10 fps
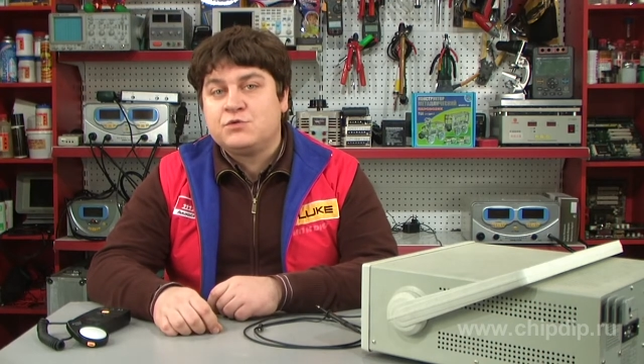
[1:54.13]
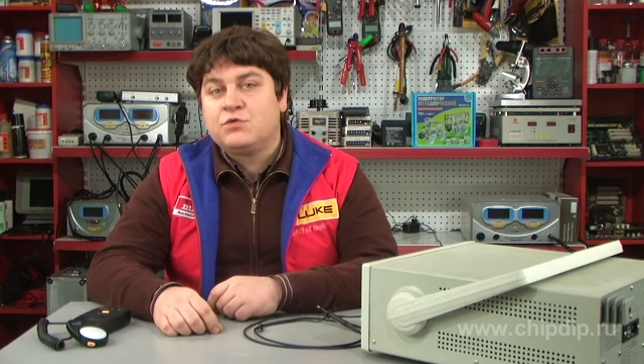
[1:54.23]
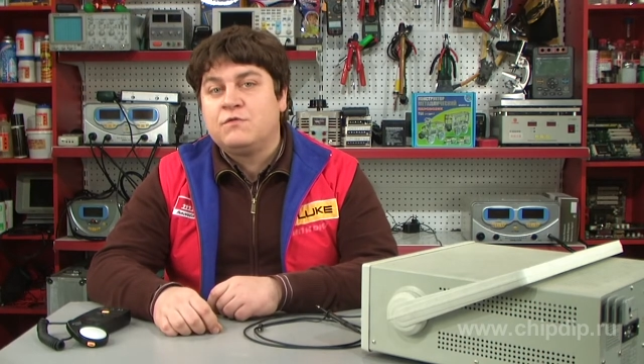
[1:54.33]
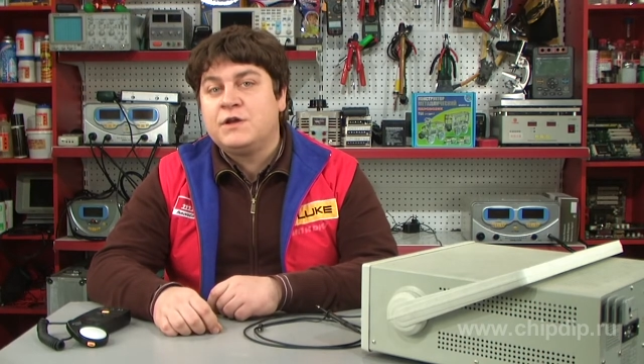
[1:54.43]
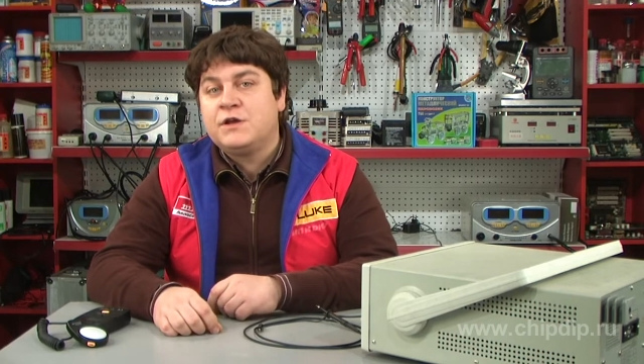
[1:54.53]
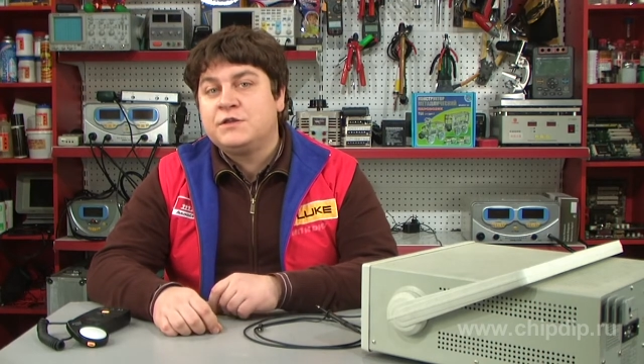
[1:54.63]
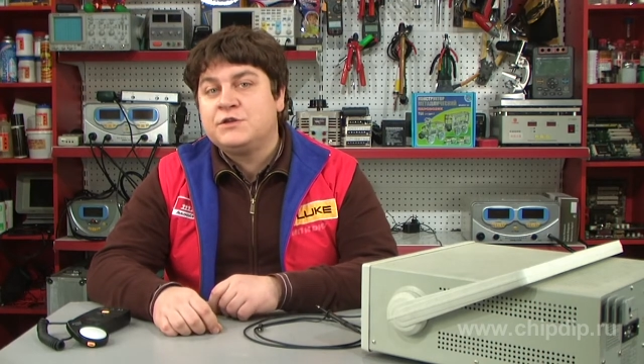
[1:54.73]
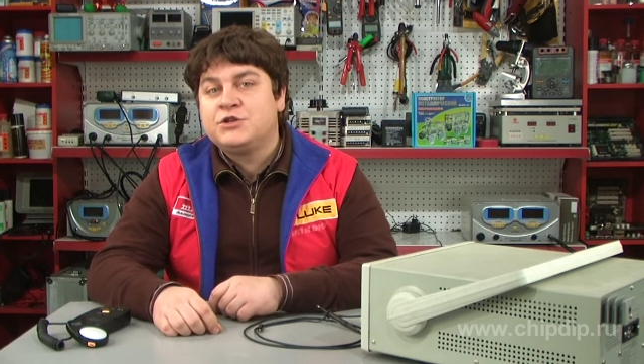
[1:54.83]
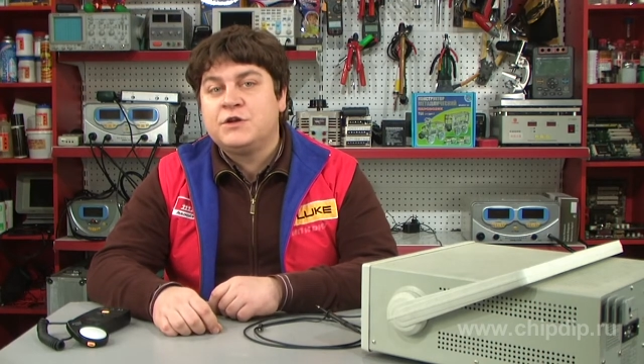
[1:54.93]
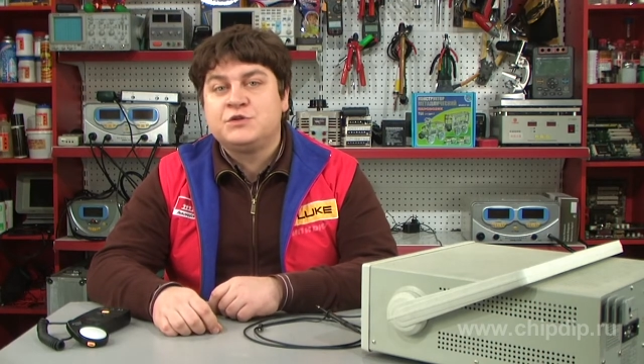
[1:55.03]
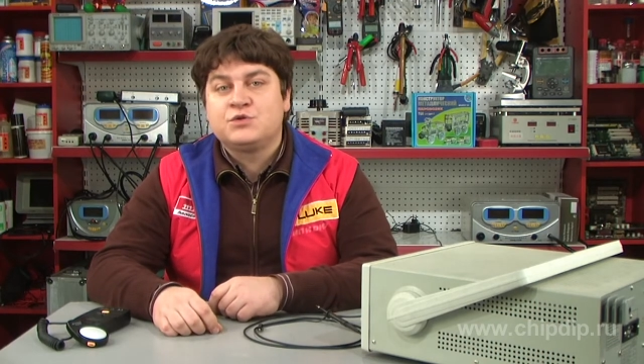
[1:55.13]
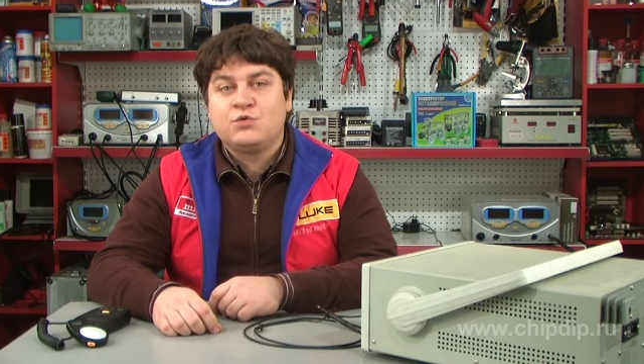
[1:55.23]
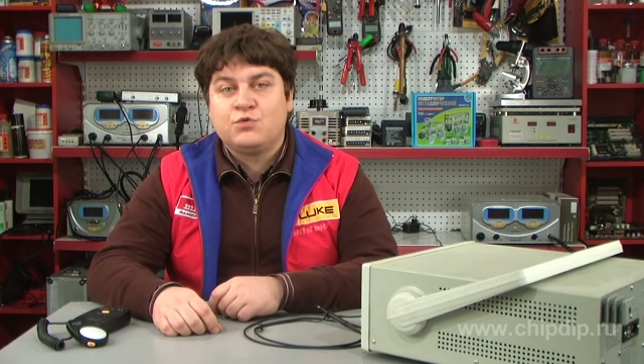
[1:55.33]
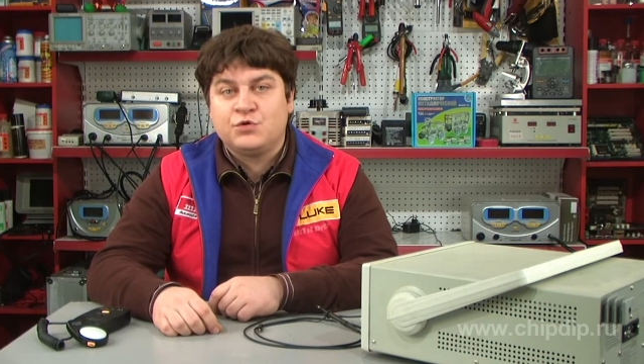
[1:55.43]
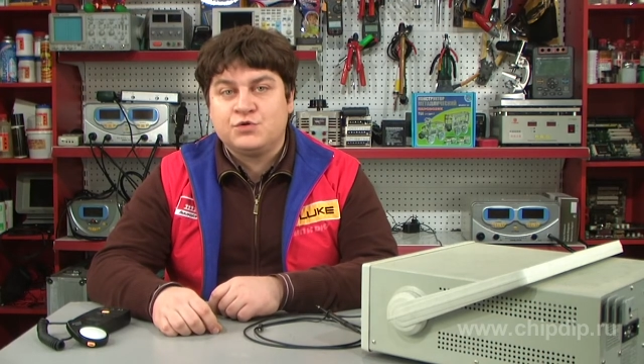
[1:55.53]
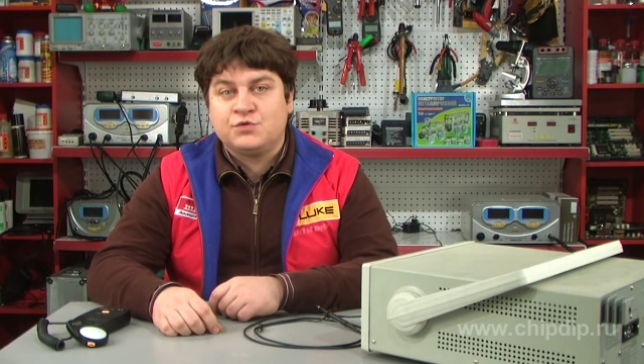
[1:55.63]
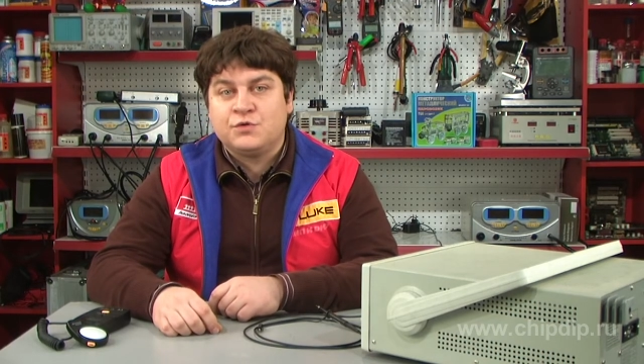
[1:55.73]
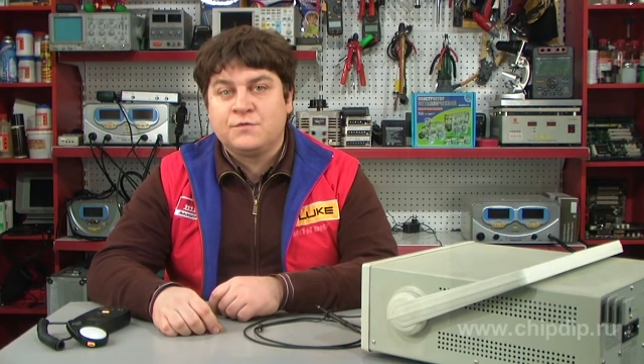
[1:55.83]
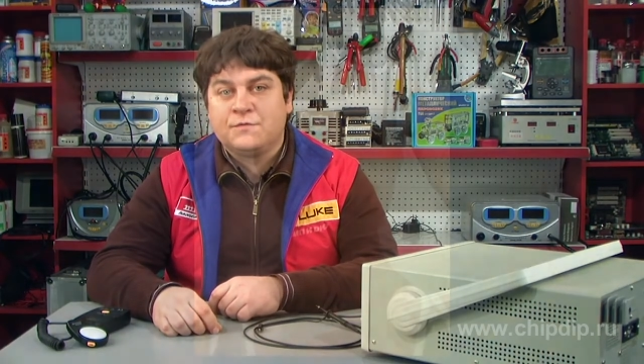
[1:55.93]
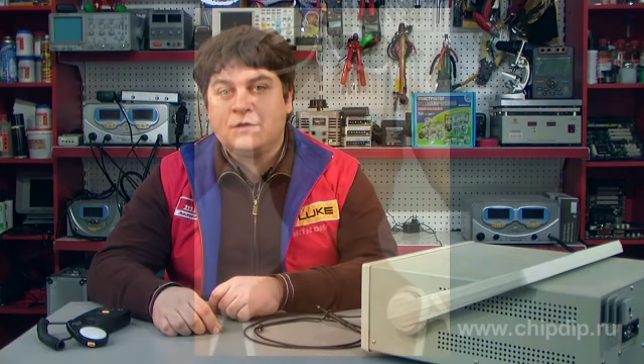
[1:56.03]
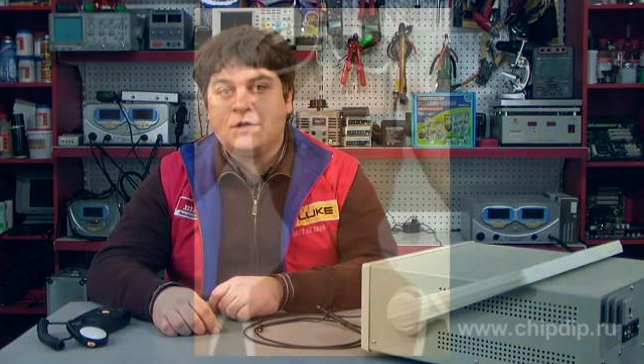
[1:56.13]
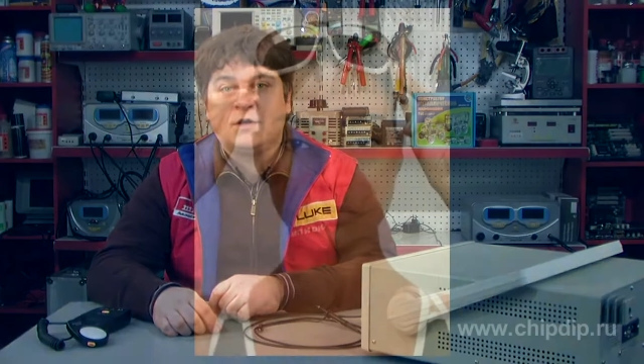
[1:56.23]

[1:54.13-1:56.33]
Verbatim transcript: We're also familiar with it because it